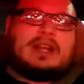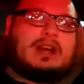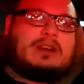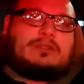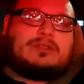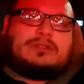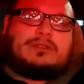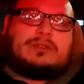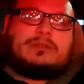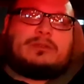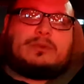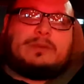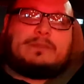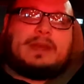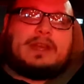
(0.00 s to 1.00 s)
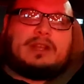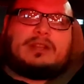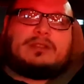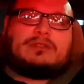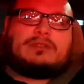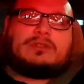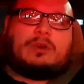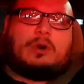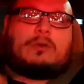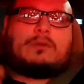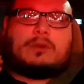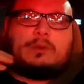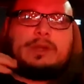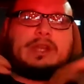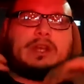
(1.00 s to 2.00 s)
now, dude, we've been
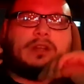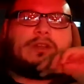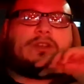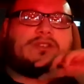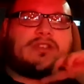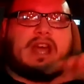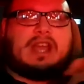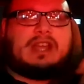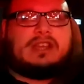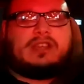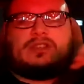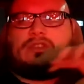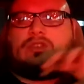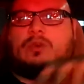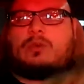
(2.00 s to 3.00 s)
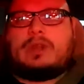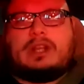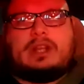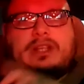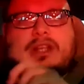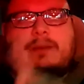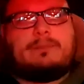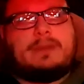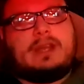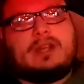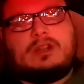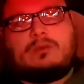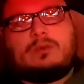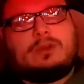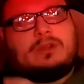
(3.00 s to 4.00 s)
over a week on our diet. You know, we're eating a lot
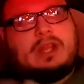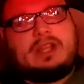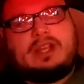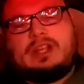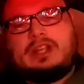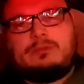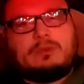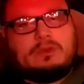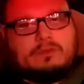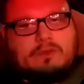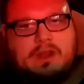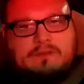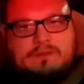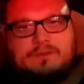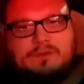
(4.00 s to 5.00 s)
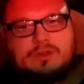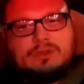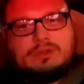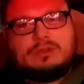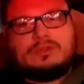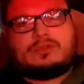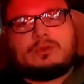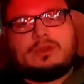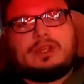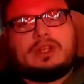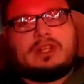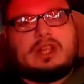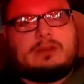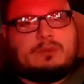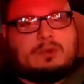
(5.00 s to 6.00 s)
better. We're not eating any more fried foods. We're eating
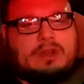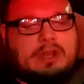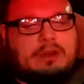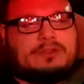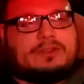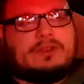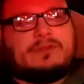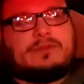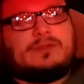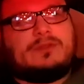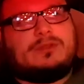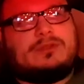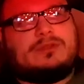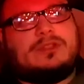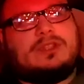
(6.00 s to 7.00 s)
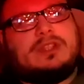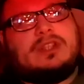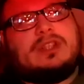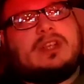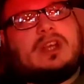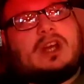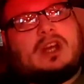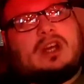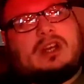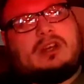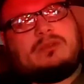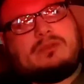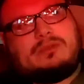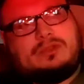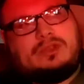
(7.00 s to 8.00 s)
a lot more healthier food.
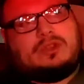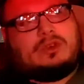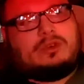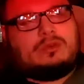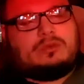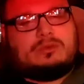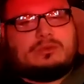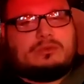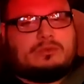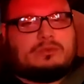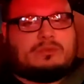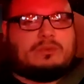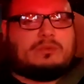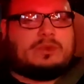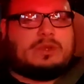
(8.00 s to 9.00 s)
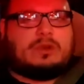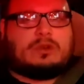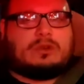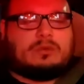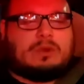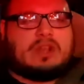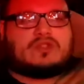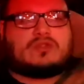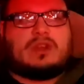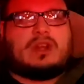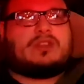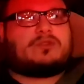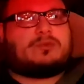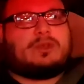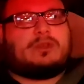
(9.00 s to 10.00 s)
You know, when we go to
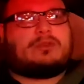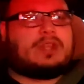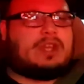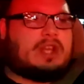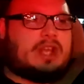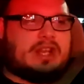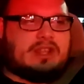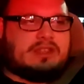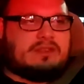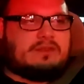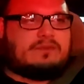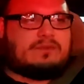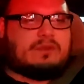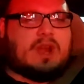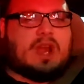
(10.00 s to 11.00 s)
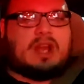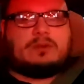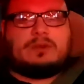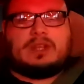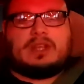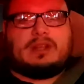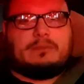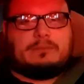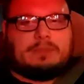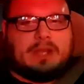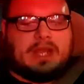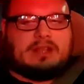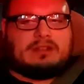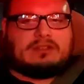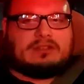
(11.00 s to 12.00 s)
restaurants, we don't get anything fried. We get it
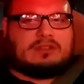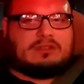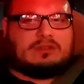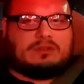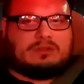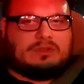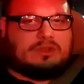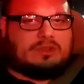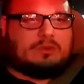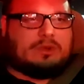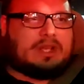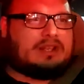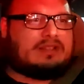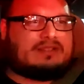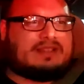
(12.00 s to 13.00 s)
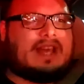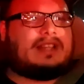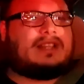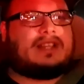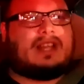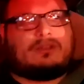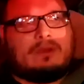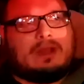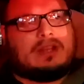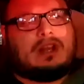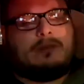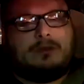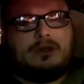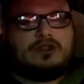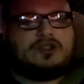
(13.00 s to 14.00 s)
baked. Or, you know, we get a salad. Like right now,
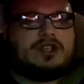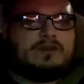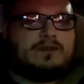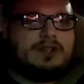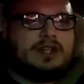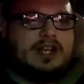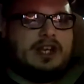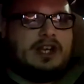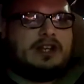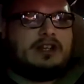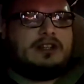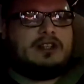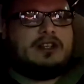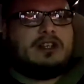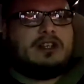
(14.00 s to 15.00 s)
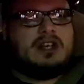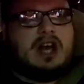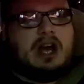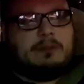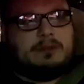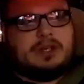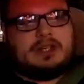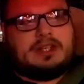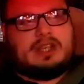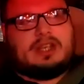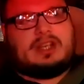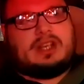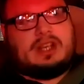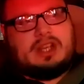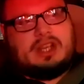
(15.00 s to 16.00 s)
I'm here at Chick-fil-A. I'm going to
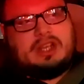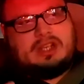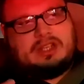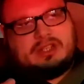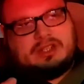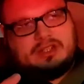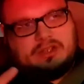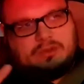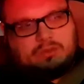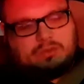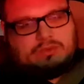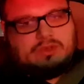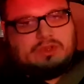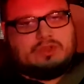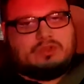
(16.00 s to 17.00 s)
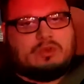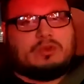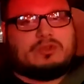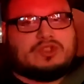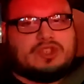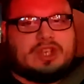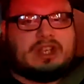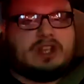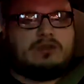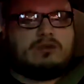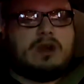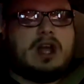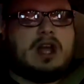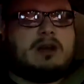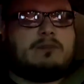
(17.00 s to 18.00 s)
get a grilled chicken
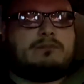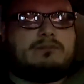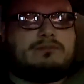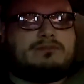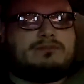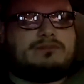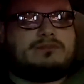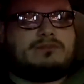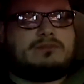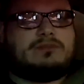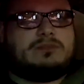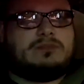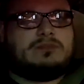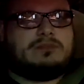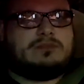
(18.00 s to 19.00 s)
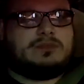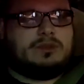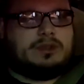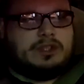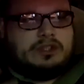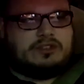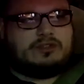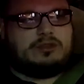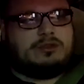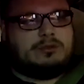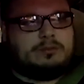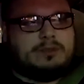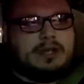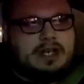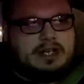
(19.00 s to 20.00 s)
wrap with a soup
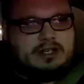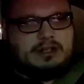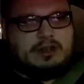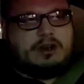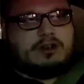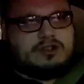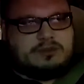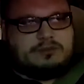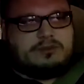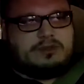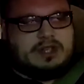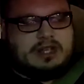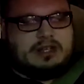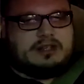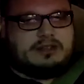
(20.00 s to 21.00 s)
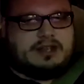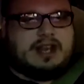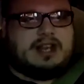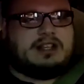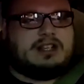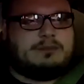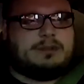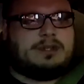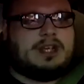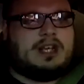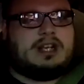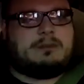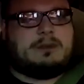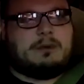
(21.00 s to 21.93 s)
and a large diet lemonade. And